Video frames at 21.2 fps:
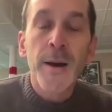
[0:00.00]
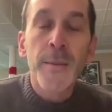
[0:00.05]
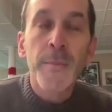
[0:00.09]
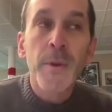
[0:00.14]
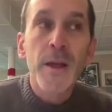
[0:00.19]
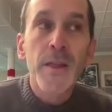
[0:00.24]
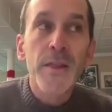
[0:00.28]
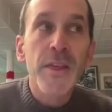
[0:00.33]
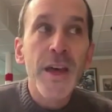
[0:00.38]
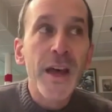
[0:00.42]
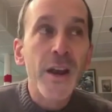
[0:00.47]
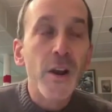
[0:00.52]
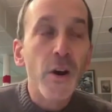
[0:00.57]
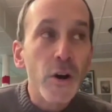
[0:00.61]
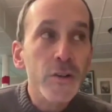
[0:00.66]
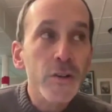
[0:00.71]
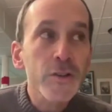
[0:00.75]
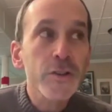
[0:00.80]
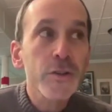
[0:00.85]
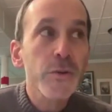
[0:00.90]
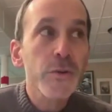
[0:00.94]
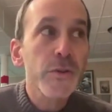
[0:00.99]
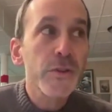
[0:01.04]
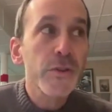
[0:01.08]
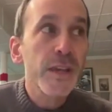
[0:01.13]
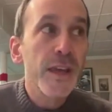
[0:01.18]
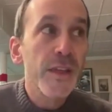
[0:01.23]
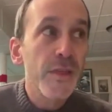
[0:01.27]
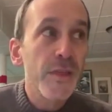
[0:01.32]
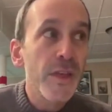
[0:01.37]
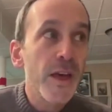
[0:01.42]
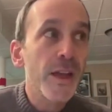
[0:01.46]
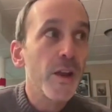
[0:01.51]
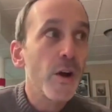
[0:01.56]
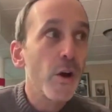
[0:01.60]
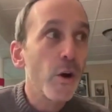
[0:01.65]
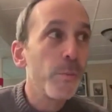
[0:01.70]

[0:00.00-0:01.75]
That also can then